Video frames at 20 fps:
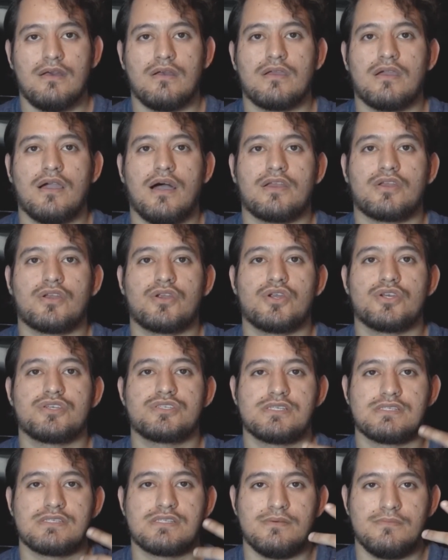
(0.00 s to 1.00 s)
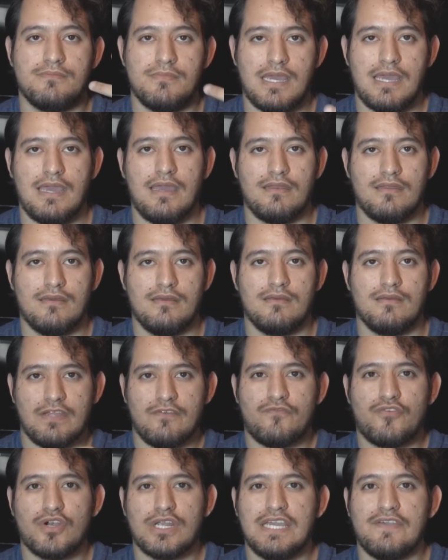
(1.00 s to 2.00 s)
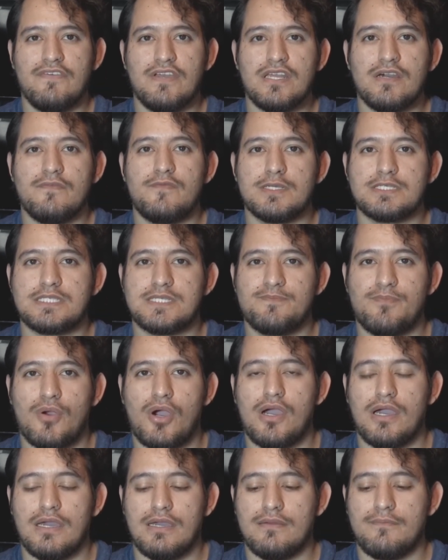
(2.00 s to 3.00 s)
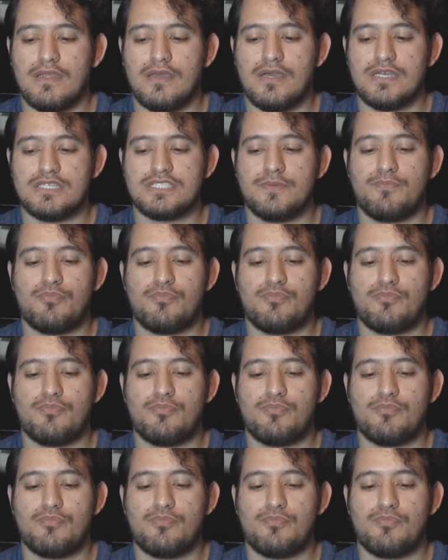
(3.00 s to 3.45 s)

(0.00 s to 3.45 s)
God curses the man. For giving up his spot as the